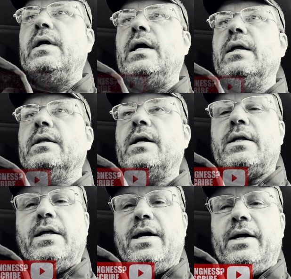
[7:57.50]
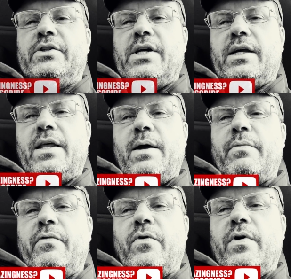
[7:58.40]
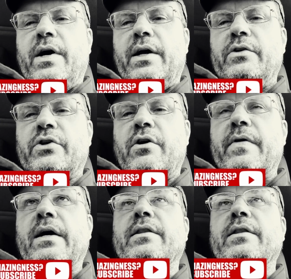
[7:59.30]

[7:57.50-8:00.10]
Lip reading: And luckily I checked that before I drove out